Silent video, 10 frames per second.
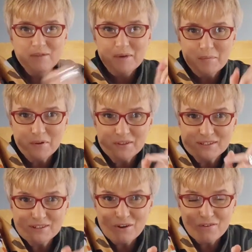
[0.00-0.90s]
I'll put the
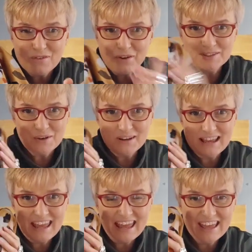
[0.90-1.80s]
stock photo in
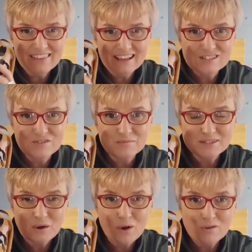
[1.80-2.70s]
here. That's from
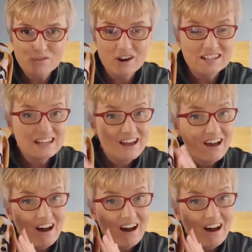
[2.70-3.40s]
Sew Over It.